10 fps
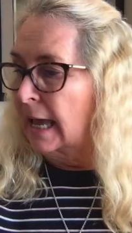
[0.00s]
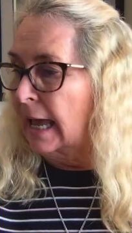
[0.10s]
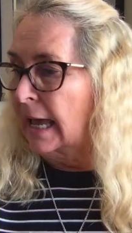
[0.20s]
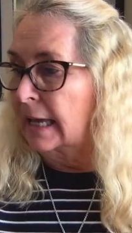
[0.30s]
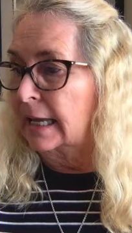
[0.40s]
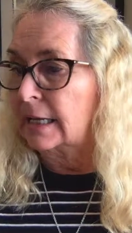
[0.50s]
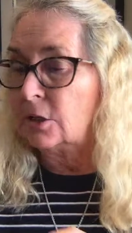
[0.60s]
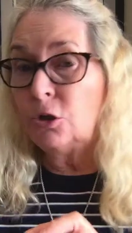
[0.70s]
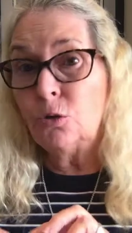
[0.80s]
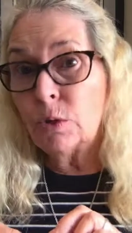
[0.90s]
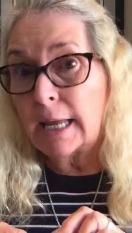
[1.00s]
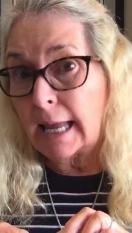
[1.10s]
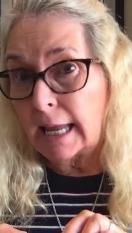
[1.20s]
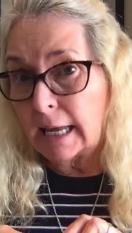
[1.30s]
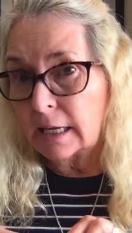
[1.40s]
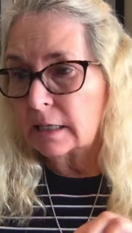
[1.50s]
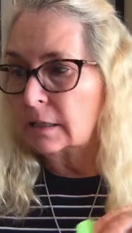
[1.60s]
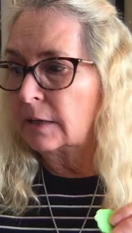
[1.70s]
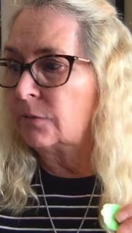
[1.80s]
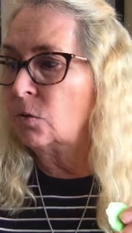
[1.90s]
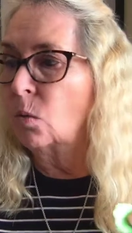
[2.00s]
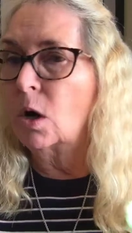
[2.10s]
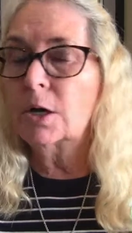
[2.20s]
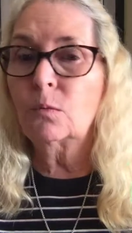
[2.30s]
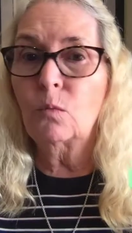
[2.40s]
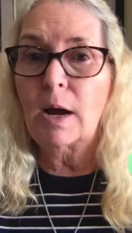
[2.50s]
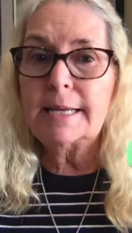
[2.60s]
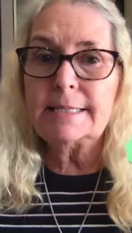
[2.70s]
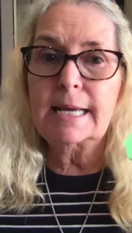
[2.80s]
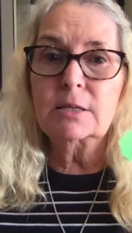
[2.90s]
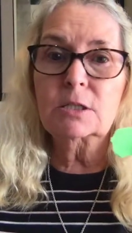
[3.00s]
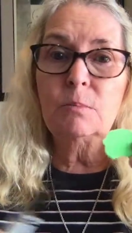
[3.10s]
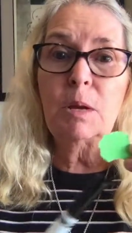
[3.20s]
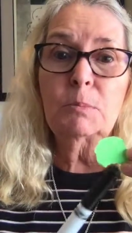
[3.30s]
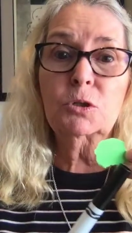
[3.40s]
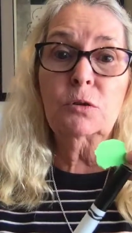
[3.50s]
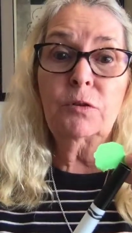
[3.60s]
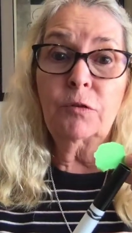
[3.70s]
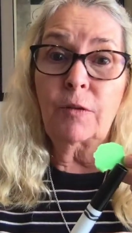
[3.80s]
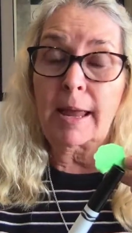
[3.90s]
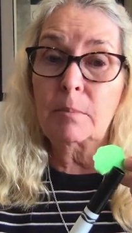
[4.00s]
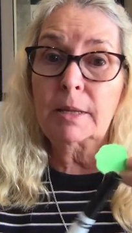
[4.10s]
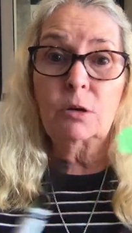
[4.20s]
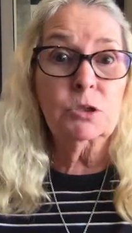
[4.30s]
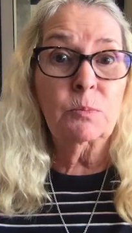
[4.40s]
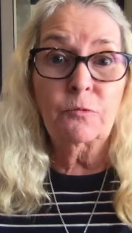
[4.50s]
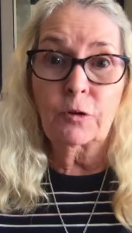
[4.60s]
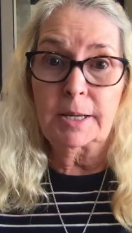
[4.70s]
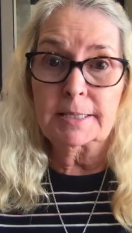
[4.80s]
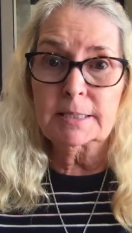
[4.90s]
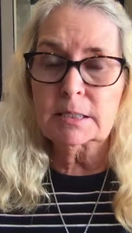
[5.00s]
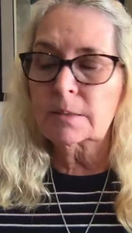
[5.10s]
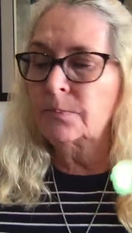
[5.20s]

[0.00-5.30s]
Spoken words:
And you can, if you want, write down some members of your family or some friends